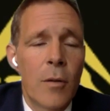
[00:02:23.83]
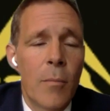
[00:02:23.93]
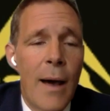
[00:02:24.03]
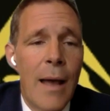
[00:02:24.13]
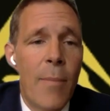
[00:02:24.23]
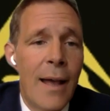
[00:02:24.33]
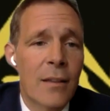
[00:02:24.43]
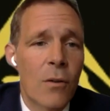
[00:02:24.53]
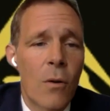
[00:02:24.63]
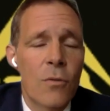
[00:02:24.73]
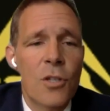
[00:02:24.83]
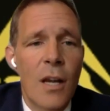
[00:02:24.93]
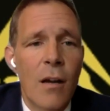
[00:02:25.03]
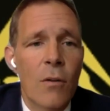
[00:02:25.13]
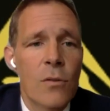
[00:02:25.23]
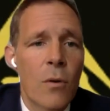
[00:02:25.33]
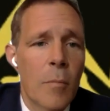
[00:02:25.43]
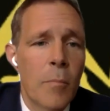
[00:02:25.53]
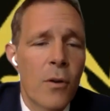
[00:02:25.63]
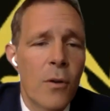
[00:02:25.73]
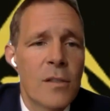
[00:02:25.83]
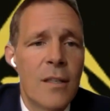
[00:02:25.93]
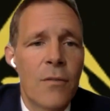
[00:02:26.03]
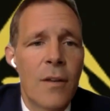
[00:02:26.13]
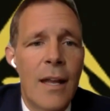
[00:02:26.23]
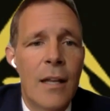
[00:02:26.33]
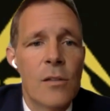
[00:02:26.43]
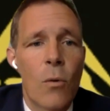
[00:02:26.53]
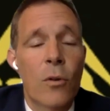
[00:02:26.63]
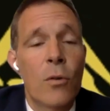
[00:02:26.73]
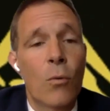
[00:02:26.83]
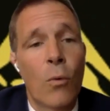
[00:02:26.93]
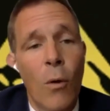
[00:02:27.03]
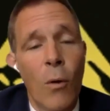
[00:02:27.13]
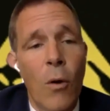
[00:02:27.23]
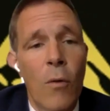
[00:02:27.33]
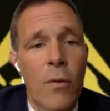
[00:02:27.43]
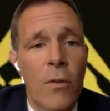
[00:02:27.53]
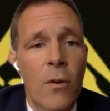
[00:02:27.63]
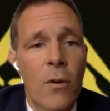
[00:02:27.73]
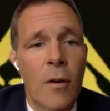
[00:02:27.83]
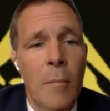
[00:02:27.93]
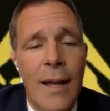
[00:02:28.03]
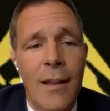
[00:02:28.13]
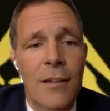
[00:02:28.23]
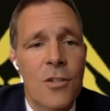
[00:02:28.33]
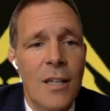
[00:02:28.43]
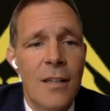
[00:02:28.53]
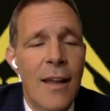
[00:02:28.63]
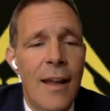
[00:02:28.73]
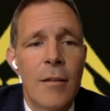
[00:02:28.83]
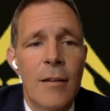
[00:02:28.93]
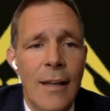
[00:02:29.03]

buy back their own shares or to produce dividends or to roll over their balance sheet debt